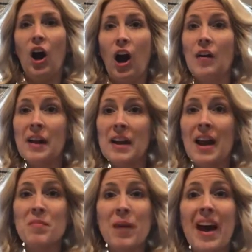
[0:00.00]
All right,
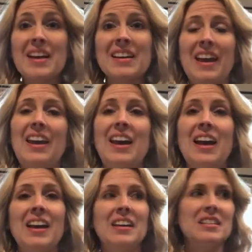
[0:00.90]
I'm back
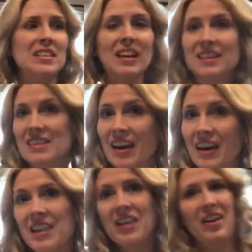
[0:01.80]
and it's the next
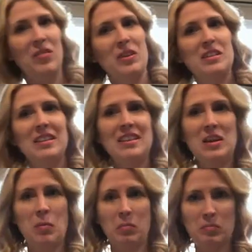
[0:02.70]
day. Obviously,
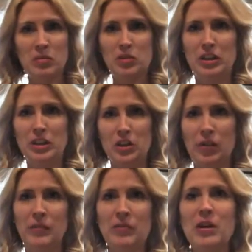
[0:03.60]
I'm dressed
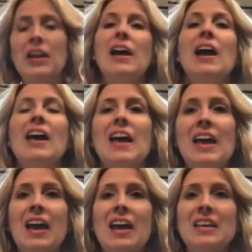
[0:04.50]
all different.
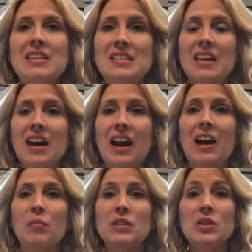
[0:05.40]
And
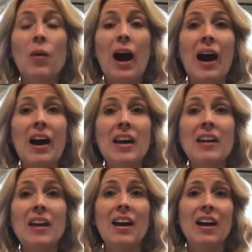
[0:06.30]
um, so
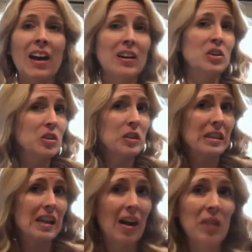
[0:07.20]
I
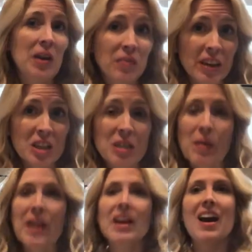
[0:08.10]
actually have a confession to
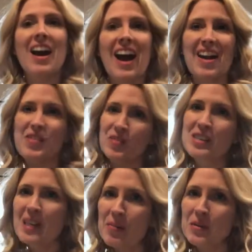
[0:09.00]
make. I
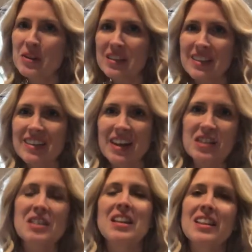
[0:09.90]
overslept just a
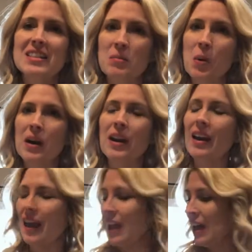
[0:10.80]
touch this
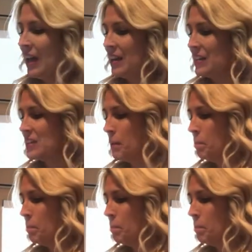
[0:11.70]
morning, and